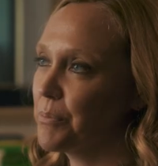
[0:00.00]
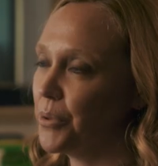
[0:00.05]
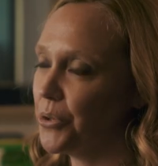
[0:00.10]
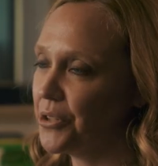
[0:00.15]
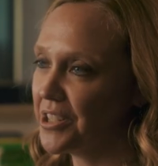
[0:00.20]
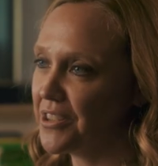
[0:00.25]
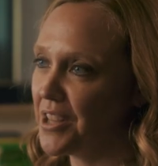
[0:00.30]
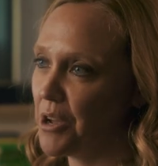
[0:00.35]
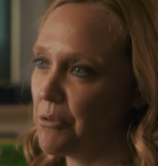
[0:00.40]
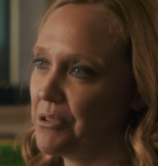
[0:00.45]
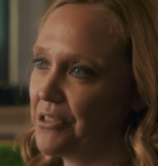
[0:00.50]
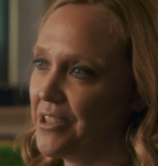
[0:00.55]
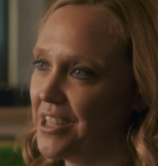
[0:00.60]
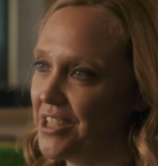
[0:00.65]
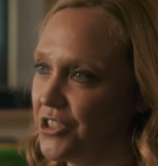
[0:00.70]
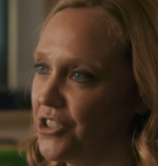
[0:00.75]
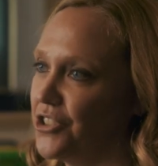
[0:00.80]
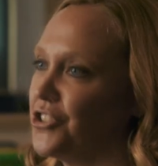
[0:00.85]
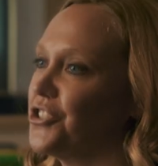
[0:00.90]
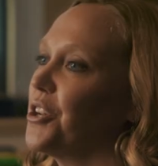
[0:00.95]
Building that
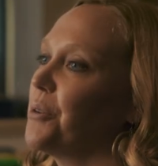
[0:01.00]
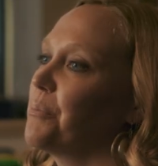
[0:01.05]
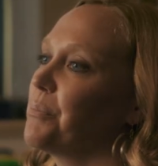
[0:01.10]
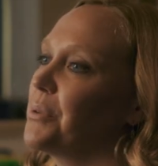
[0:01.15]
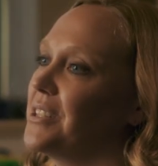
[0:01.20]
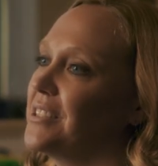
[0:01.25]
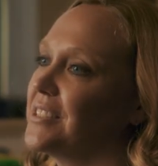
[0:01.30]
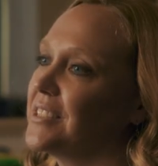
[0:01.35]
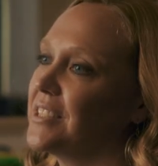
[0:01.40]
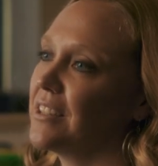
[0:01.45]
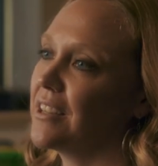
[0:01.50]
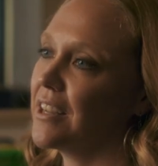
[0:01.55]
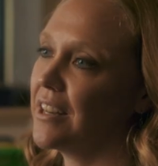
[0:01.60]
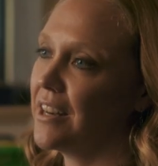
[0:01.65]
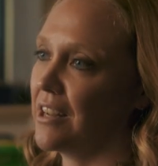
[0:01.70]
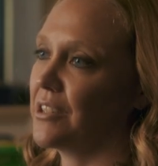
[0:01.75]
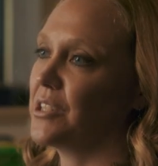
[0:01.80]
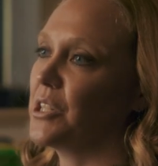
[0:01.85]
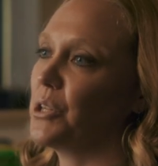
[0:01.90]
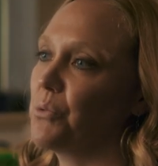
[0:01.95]
relationship piece and
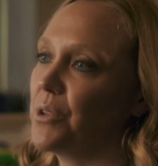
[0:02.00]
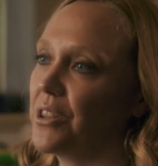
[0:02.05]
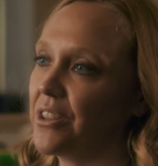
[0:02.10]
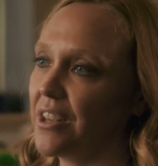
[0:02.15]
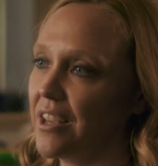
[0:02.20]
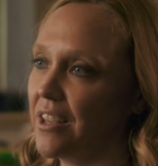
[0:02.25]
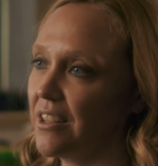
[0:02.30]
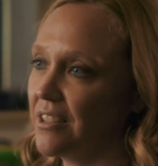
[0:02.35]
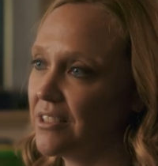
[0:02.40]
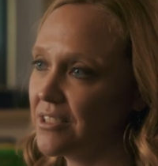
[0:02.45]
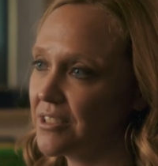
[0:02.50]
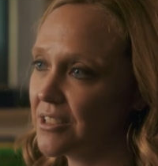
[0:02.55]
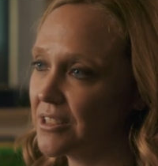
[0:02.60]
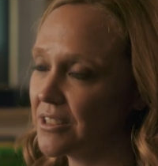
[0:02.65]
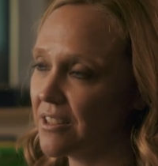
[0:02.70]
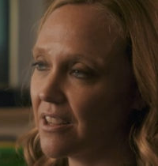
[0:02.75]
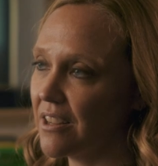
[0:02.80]
connecting with kids